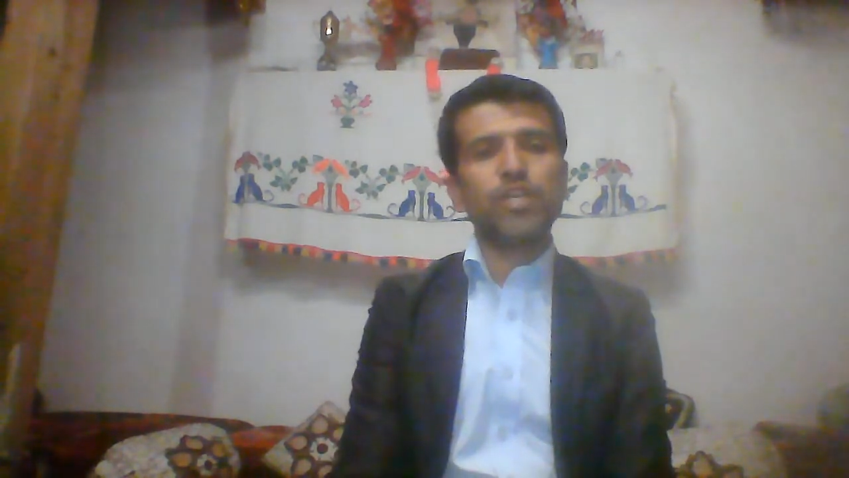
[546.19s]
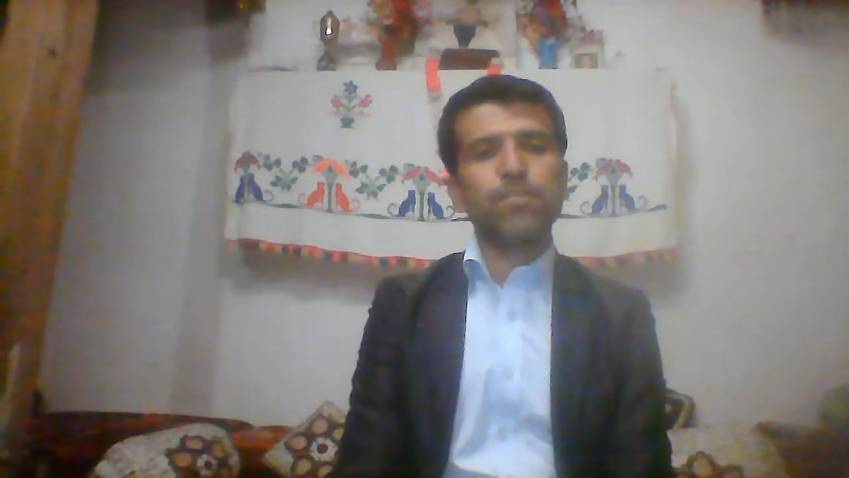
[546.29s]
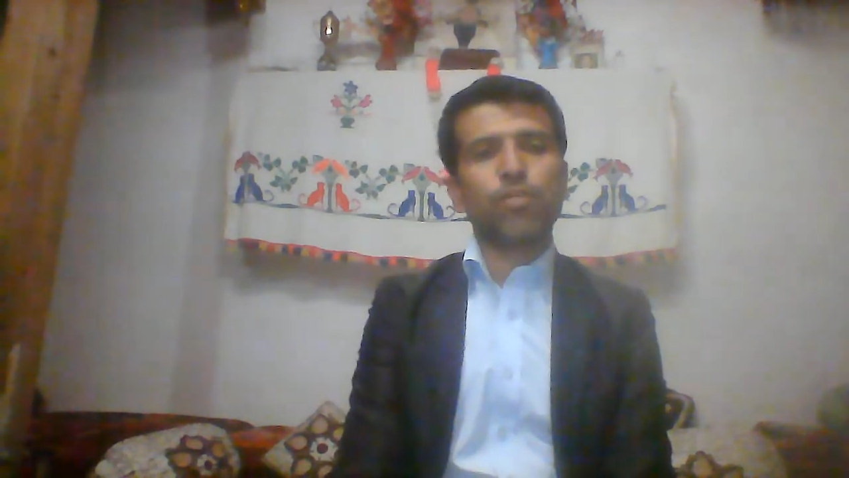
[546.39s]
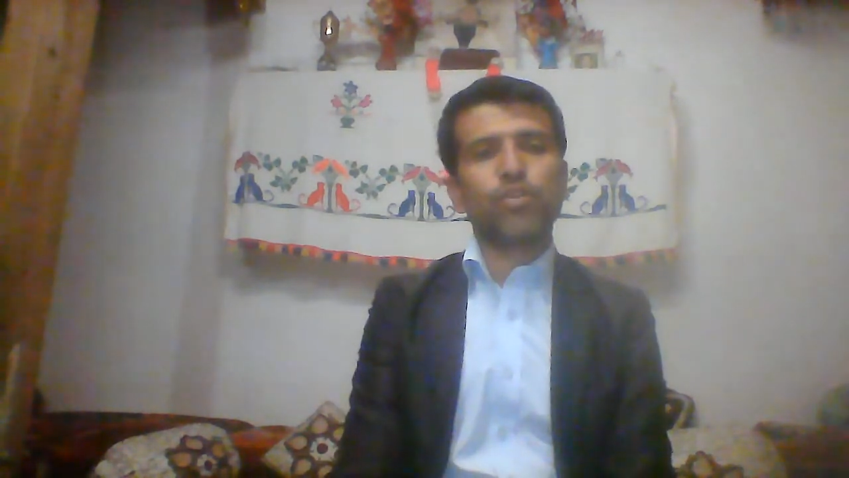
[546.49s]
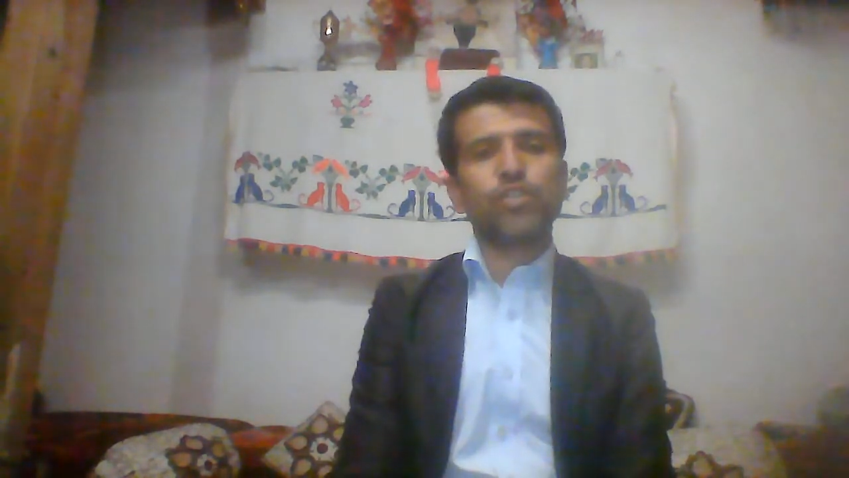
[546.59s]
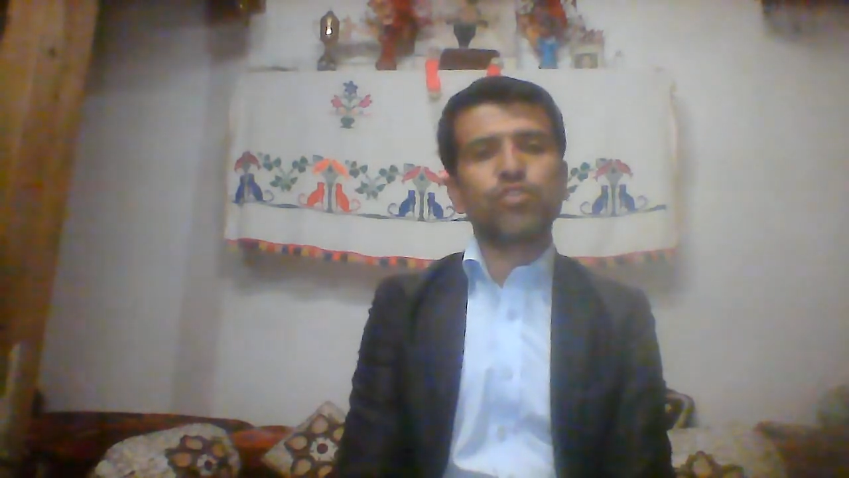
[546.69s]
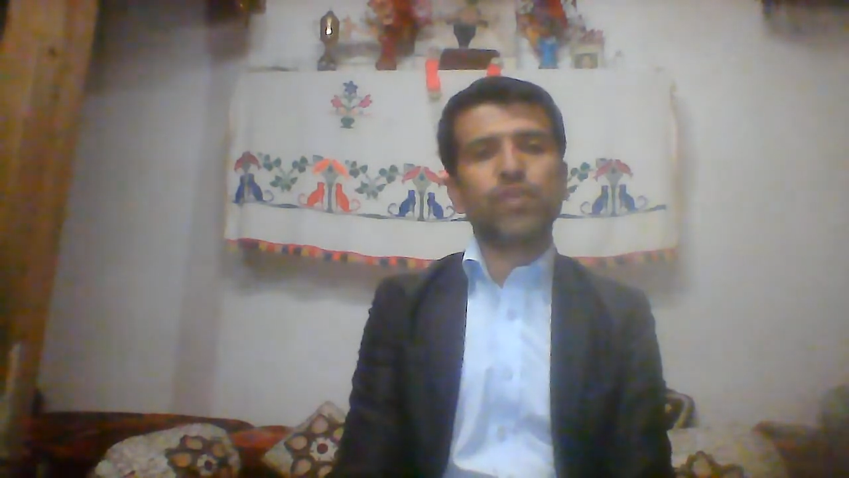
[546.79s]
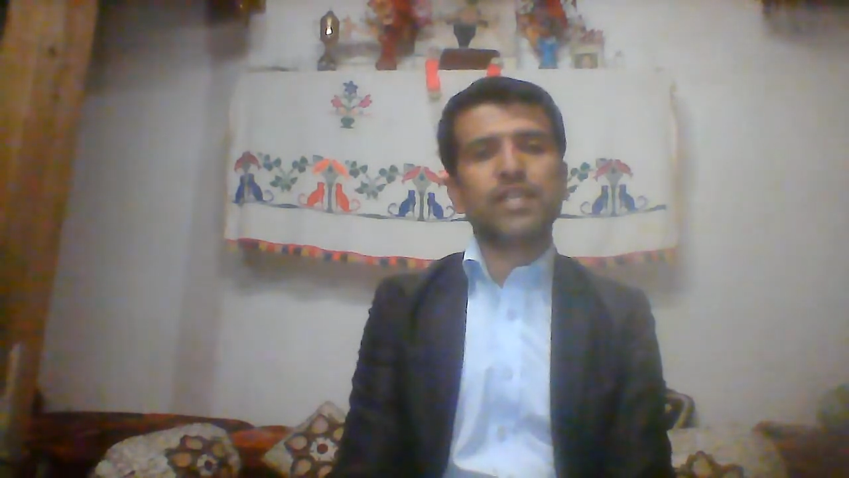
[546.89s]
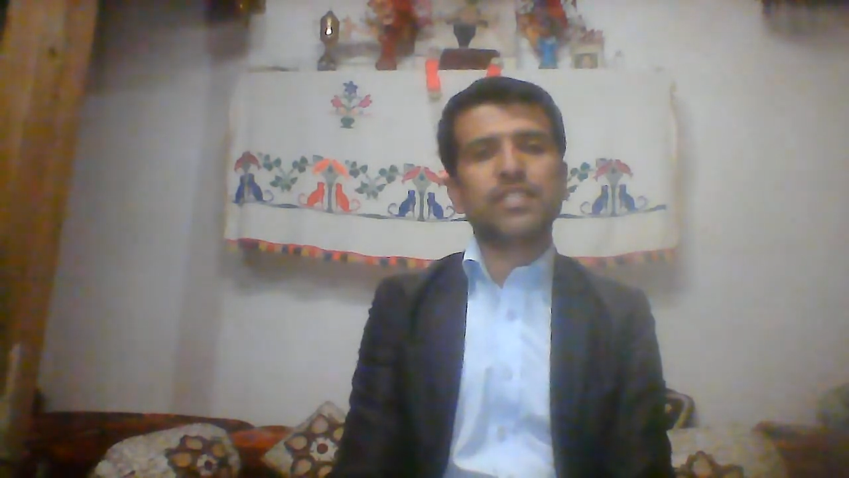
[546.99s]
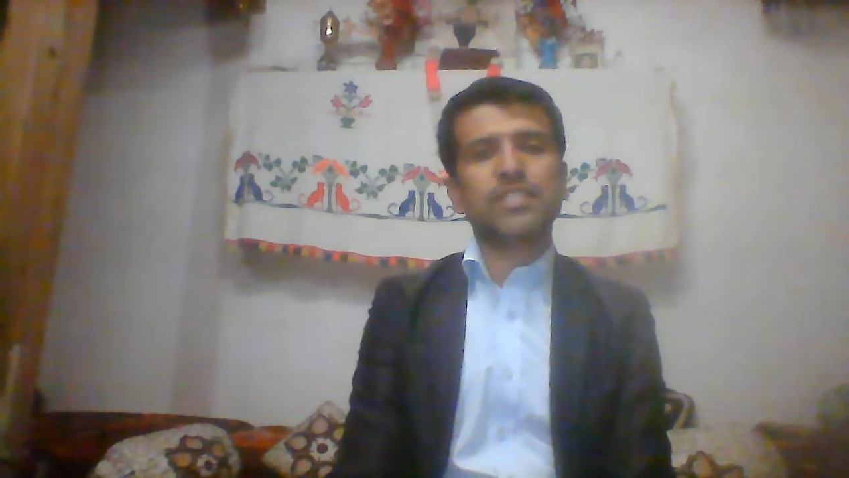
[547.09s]
important
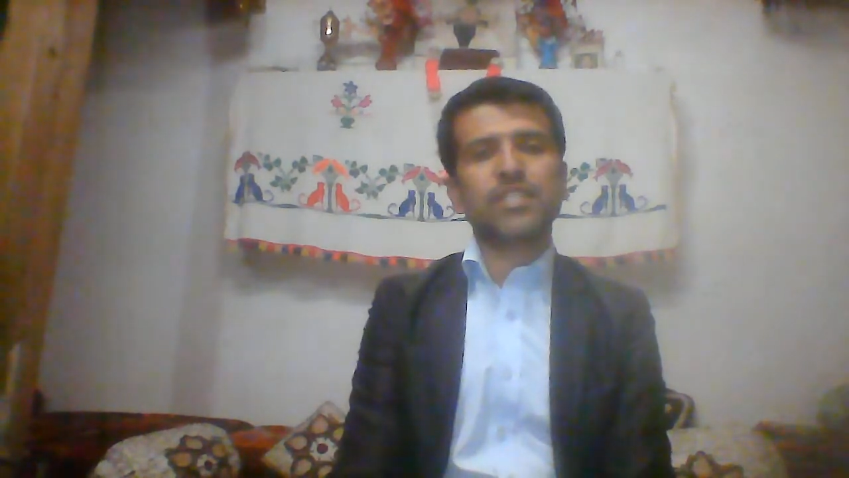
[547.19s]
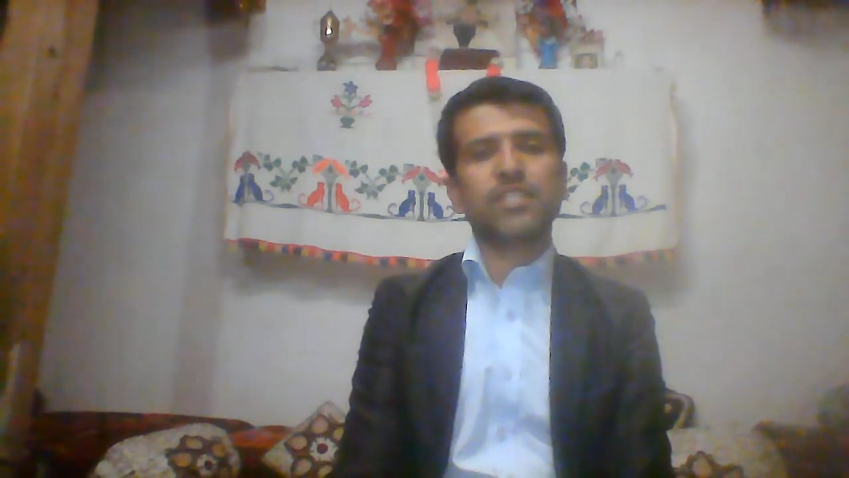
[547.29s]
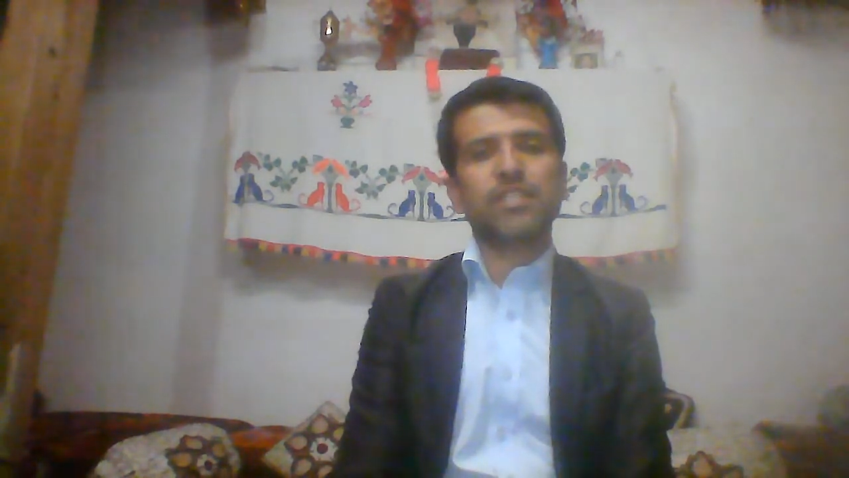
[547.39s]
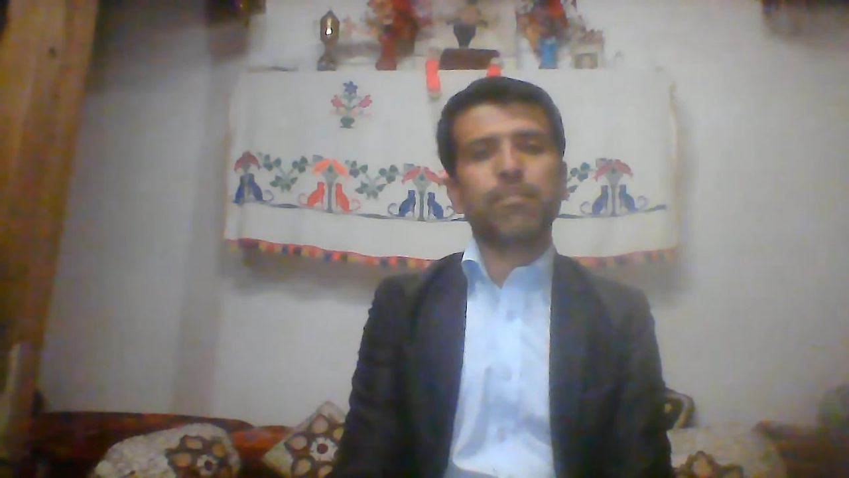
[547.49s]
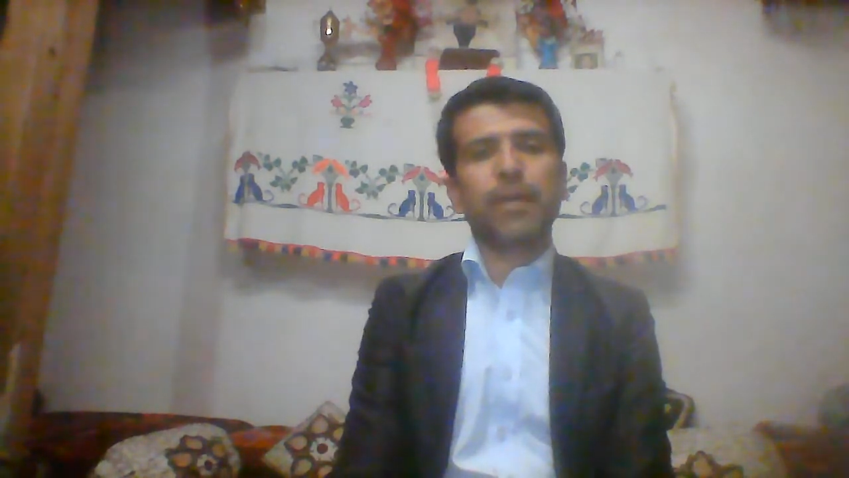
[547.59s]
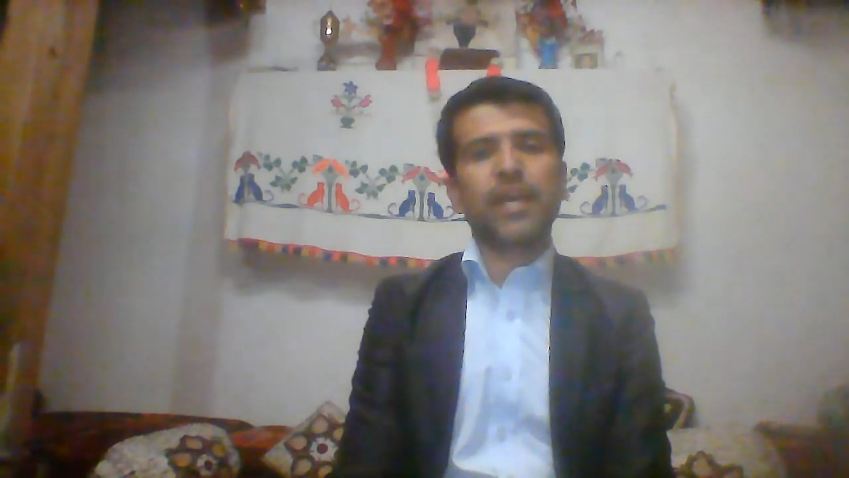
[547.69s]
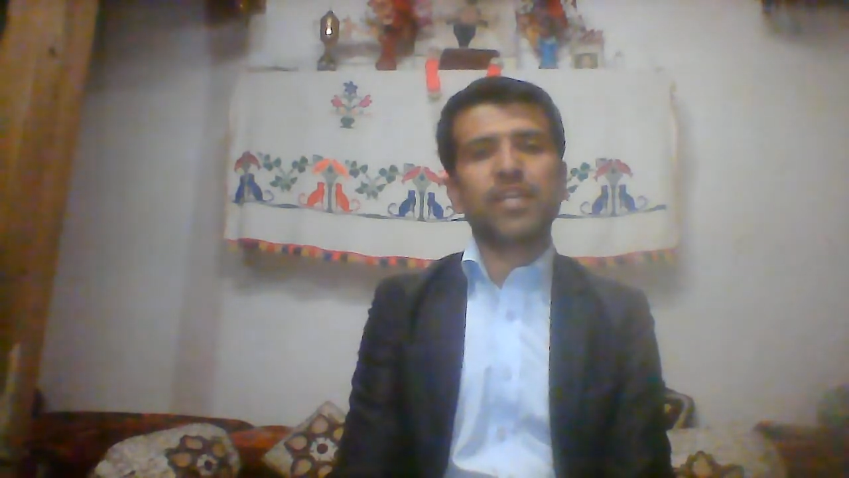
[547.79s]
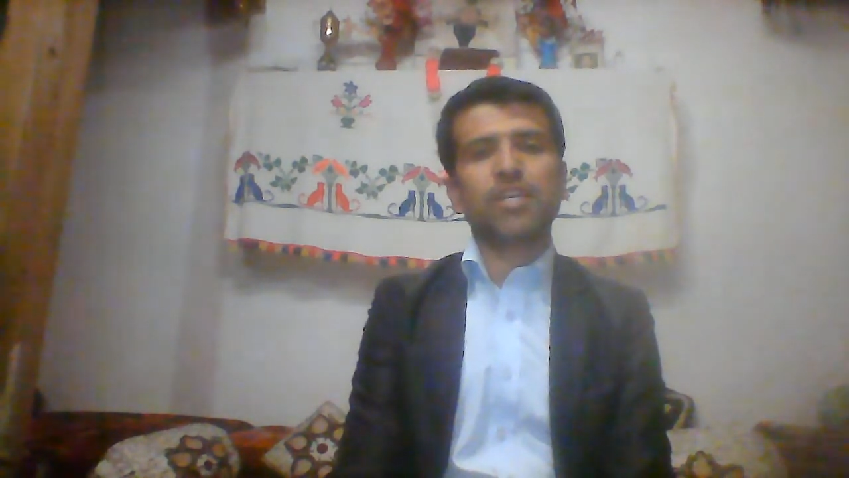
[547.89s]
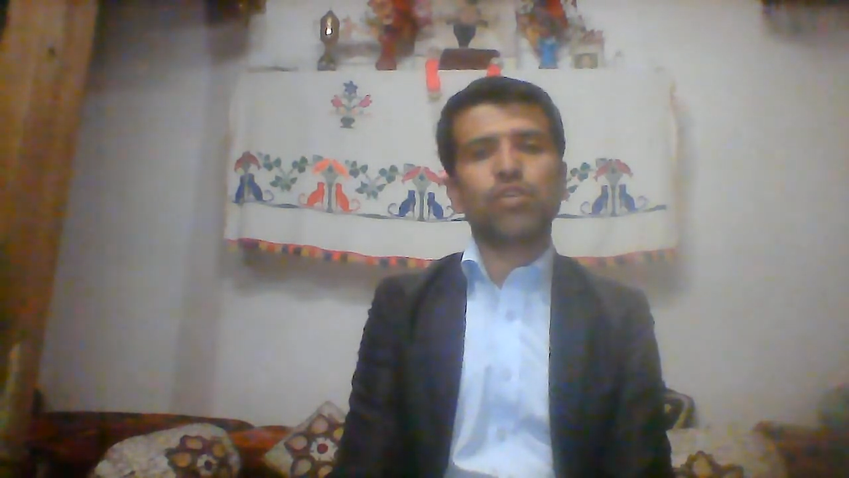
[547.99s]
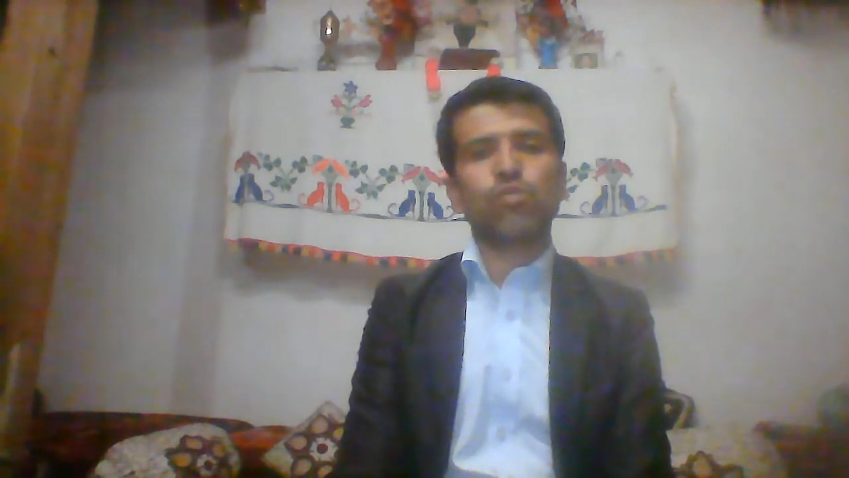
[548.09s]
to extract the
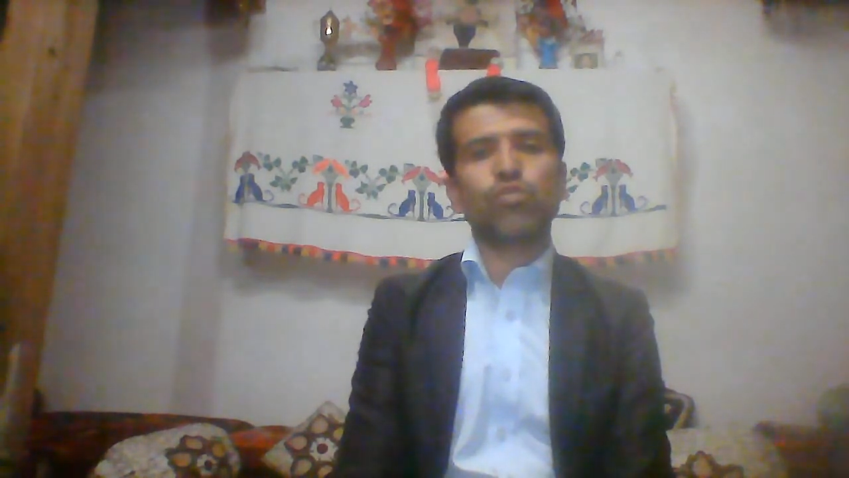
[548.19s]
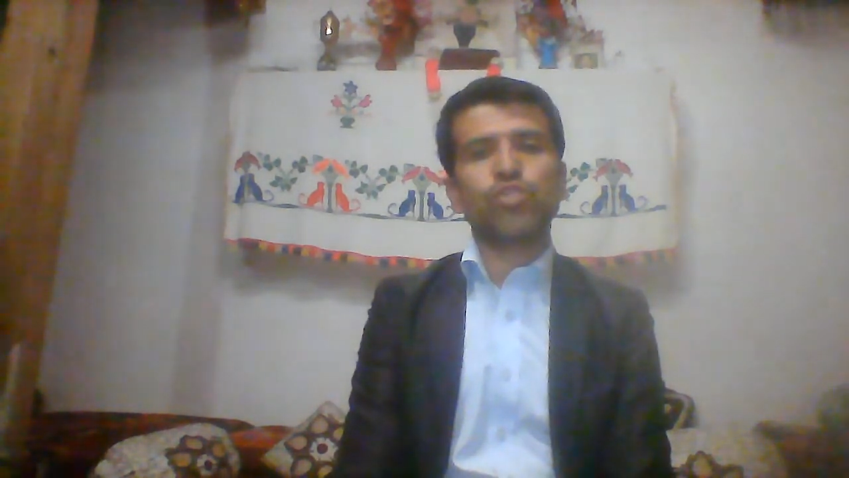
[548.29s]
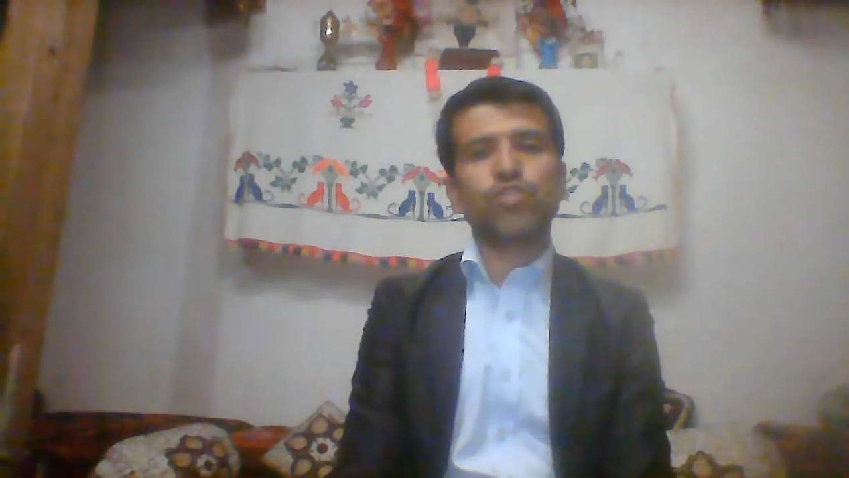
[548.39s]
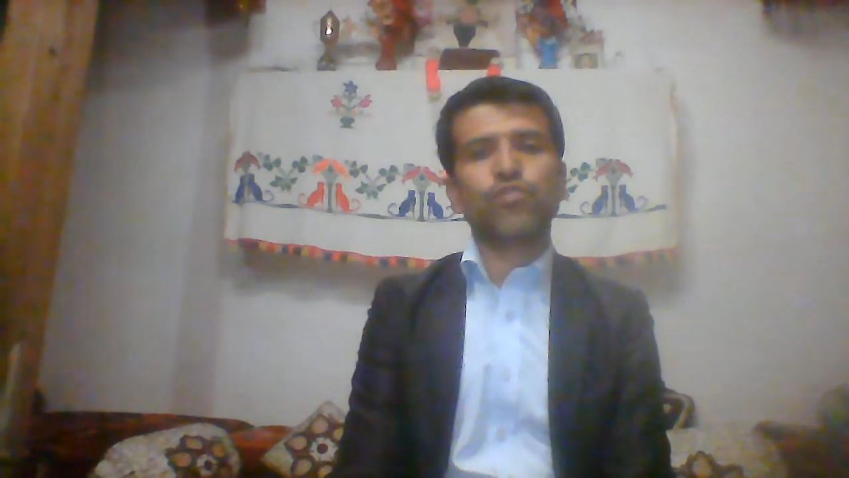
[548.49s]
main conclusion